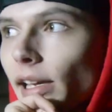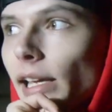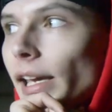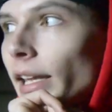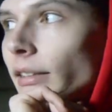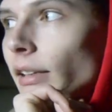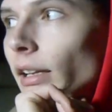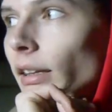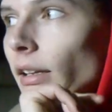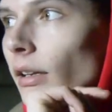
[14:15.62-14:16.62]
I can't see
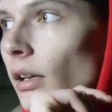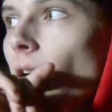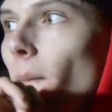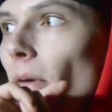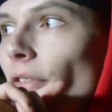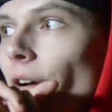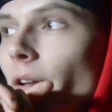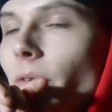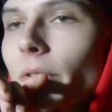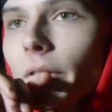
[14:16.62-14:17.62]
anything. I'm
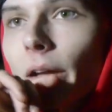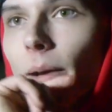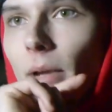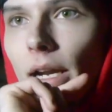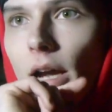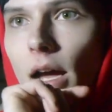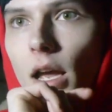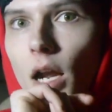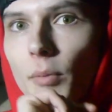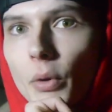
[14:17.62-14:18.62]
afraid someone's gonna come like
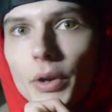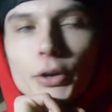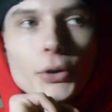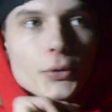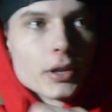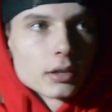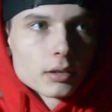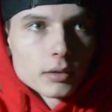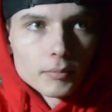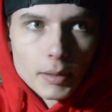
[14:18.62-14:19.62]
knocking on my window.
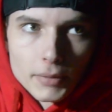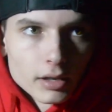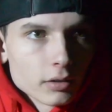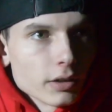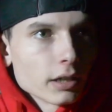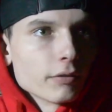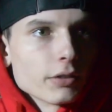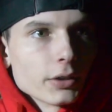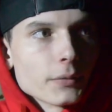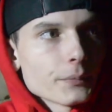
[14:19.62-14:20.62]
That's my biggest fucking fear.